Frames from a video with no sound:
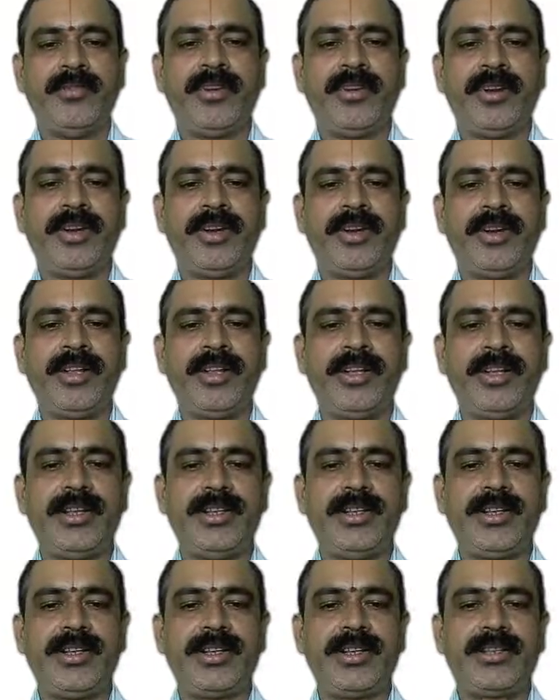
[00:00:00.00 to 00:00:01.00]

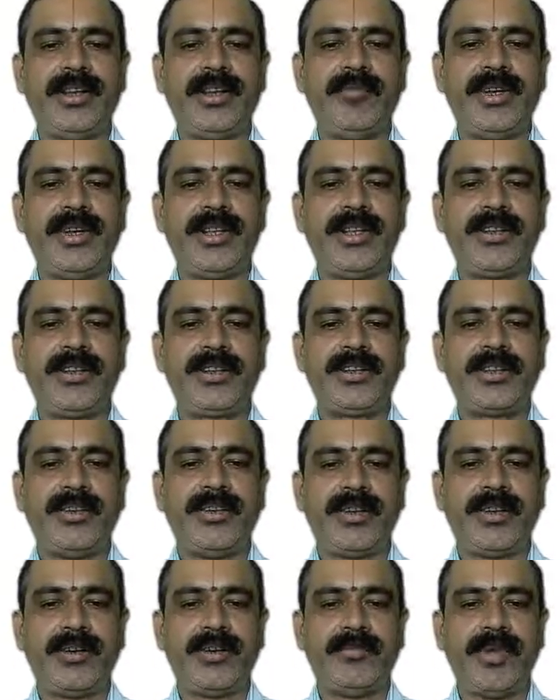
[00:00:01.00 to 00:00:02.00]
advantages and limitations of
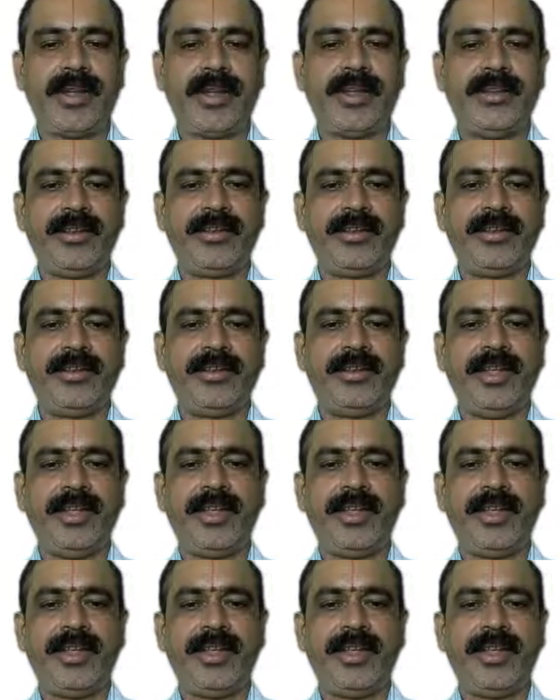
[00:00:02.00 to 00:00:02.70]
internet banking,